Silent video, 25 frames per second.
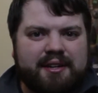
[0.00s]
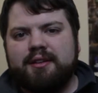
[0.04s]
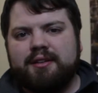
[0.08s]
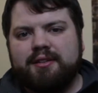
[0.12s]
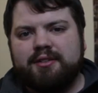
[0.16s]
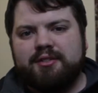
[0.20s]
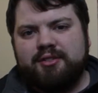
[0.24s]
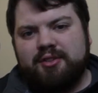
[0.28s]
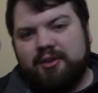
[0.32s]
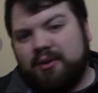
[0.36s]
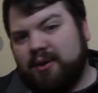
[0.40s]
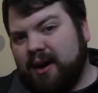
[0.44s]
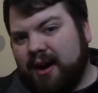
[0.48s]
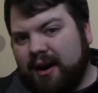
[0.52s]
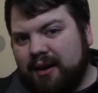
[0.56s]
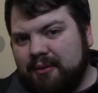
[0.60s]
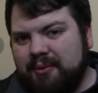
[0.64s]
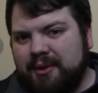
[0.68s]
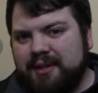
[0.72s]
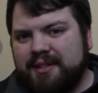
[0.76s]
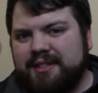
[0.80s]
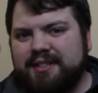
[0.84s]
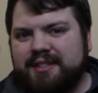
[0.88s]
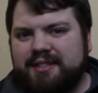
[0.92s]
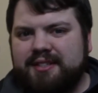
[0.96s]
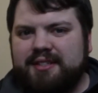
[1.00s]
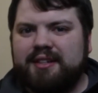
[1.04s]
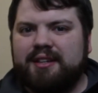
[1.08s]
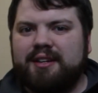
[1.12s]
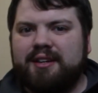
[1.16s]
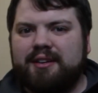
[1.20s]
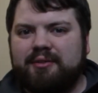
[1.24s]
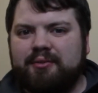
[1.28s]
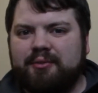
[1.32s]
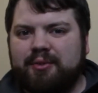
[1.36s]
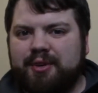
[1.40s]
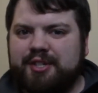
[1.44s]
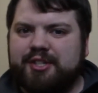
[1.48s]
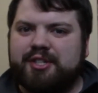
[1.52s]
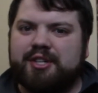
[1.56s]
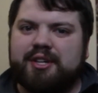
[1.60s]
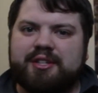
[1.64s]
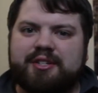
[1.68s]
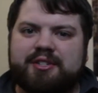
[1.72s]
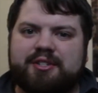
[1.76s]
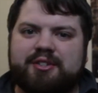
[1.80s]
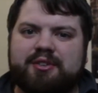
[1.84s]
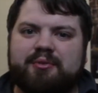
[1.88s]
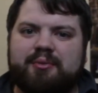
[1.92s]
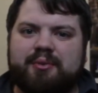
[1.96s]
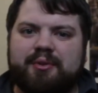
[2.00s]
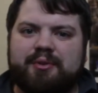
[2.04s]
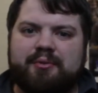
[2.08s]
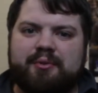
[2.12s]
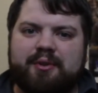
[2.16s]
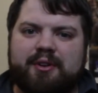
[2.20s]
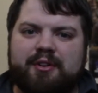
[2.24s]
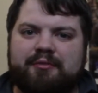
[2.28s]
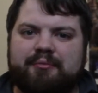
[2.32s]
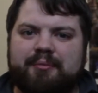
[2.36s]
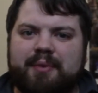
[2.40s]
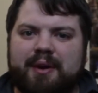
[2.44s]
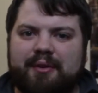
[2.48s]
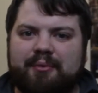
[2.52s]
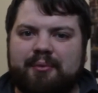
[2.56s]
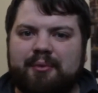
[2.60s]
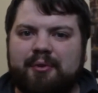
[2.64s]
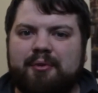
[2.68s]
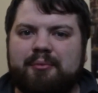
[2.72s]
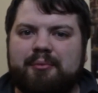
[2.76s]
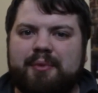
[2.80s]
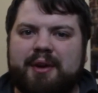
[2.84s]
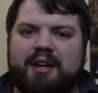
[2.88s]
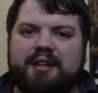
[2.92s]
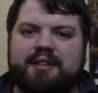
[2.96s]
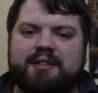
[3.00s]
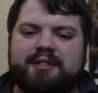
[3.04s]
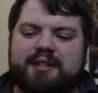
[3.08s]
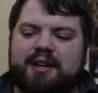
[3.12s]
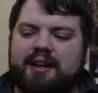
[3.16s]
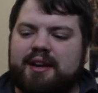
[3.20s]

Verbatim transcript: So I went to see Winchester with one of my roommates,